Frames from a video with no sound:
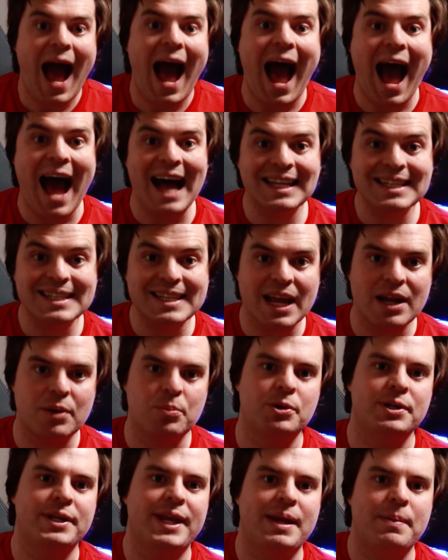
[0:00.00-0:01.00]
As
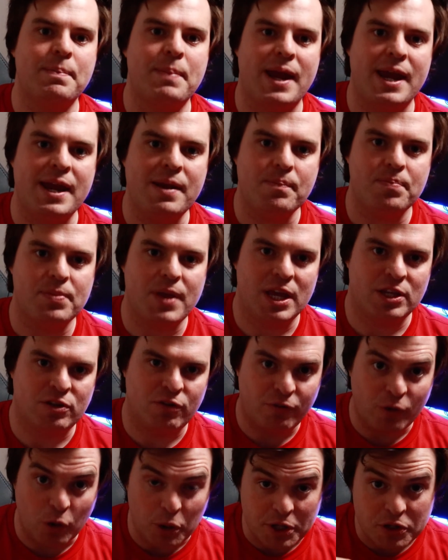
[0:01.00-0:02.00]
DynamoDB is
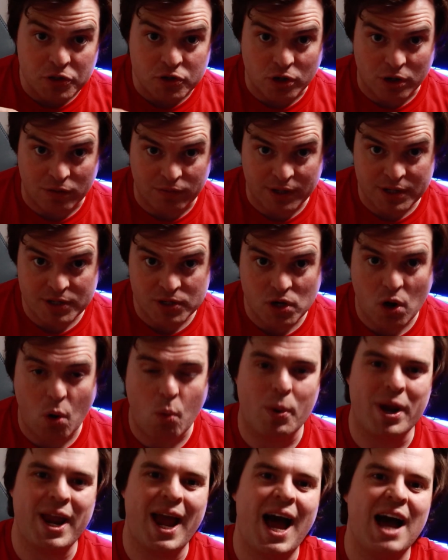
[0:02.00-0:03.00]
fully serverless,
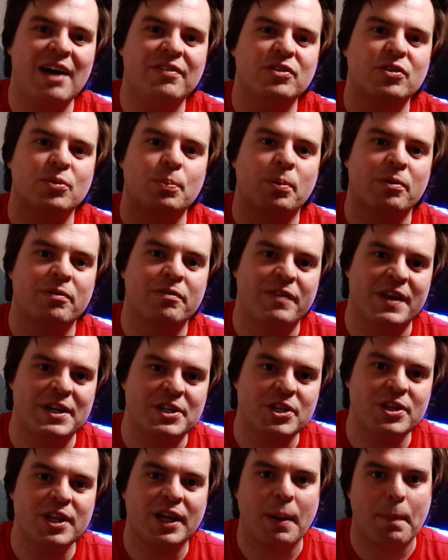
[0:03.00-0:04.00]
we have to
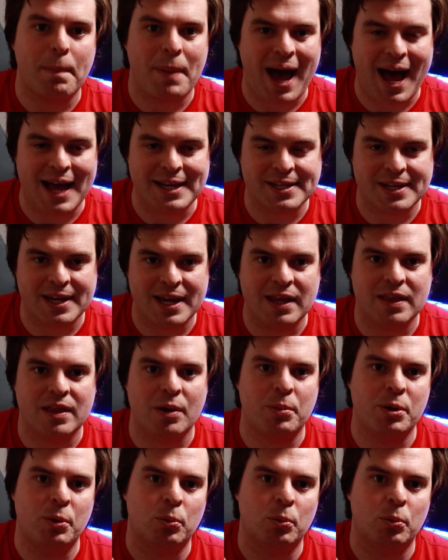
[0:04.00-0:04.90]
provision the capacity that we